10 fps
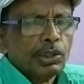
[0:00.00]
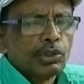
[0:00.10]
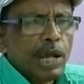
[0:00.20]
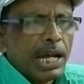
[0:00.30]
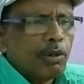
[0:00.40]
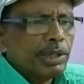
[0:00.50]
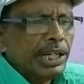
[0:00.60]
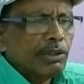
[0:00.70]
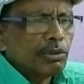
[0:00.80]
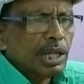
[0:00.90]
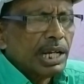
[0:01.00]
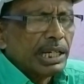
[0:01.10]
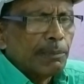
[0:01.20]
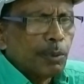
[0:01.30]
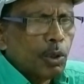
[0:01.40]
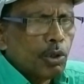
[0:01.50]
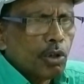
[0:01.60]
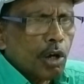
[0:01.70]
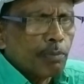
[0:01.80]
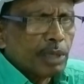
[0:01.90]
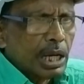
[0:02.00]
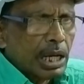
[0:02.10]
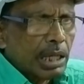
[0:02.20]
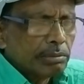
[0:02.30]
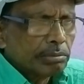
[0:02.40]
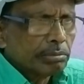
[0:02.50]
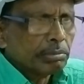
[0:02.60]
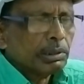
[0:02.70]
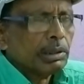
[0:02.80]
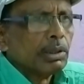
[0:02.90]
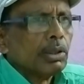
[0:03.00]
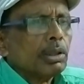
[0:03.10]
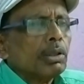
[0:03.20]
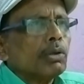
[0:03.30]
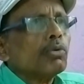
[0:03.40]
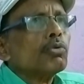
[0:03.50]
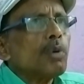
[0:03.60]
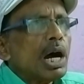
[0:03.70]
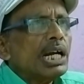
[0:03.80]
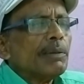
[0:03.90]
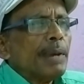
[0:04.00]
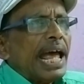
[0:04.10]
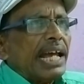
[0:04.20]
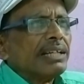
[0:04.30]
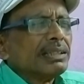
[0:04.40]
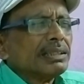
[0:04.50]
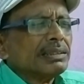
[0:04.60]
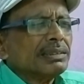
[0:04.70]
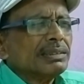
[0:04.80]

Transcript: So according to the report of the World Bank,